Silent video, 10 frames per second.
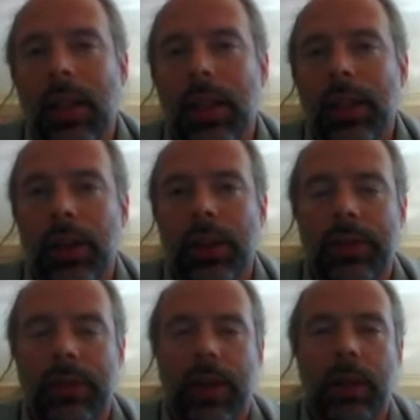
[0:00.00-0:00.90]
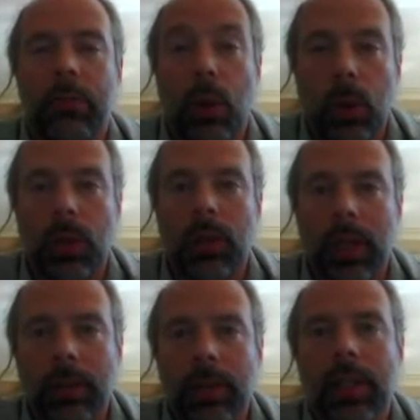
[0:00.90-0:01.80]
they're very important
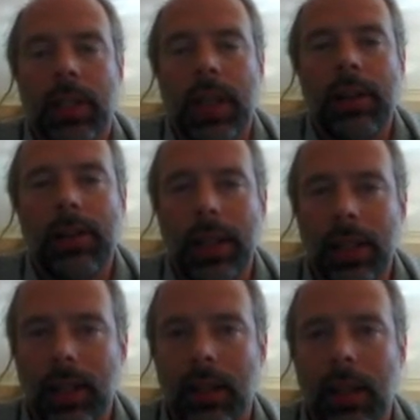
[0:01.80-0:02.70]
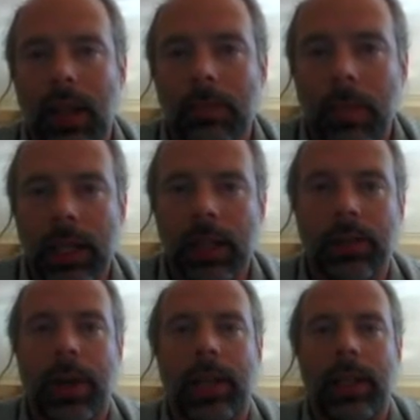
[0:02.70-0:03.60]
networks now, and a lot of money
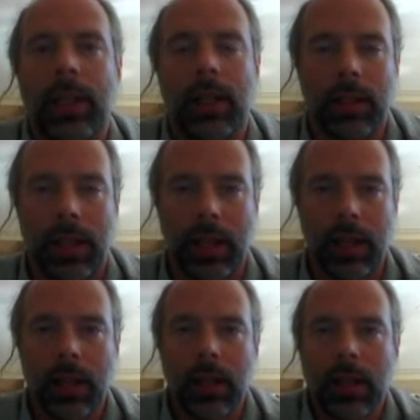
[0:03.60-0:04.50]
is riding on their